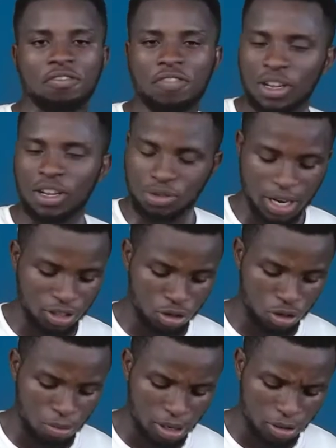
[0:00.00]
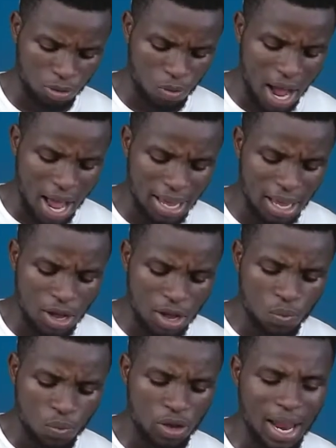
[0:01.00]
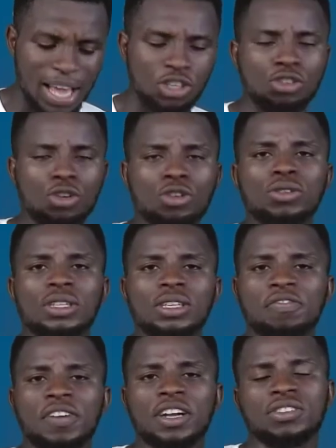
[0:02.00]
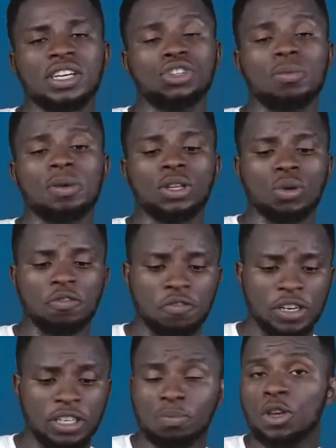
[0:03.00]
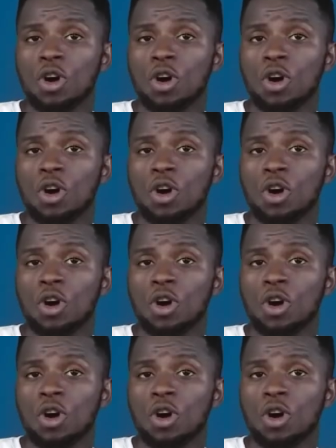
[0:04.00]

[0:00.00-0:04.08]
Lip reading: Factorization method. Why will I show you the factorization method first?